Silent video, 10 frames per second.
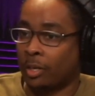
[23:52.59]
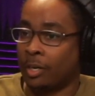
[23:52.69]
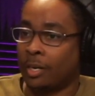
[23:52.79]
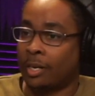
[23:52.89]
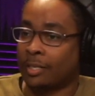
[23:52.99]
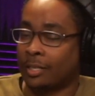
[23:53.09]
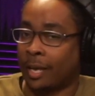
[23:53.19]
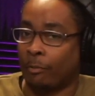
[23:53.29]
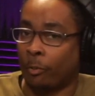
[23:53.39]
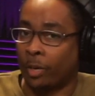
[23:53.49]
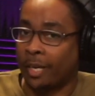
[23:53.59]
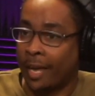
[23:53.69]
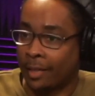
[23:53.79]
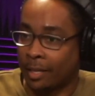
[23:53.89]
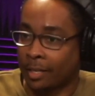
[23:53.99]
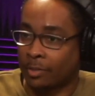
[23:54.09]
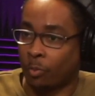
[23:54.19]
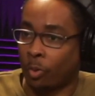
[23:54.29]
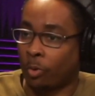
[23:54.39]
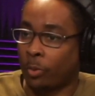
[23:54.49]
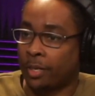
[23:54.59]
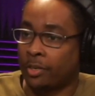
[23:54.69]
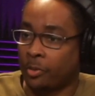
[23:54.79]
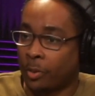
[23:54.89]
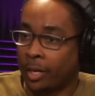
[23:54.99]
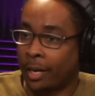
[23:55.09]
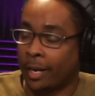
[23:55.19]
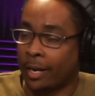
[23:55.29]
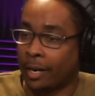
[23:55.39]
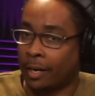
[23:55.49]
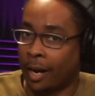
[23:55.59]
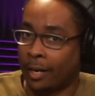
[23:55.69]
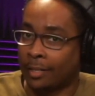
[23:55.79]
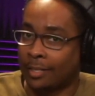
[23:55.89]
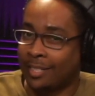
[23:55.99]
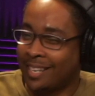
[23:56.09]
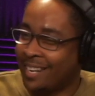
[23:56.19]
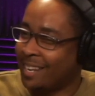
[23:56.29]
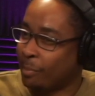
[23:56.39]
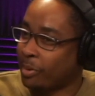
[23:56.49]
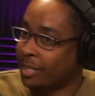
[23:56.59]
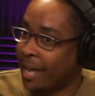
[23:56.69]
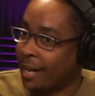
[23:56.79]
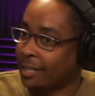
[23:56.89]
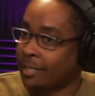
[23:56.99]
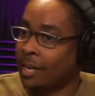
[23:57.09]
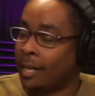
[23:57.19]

Because it's like, when we get this, what are we doing? And did it protect us?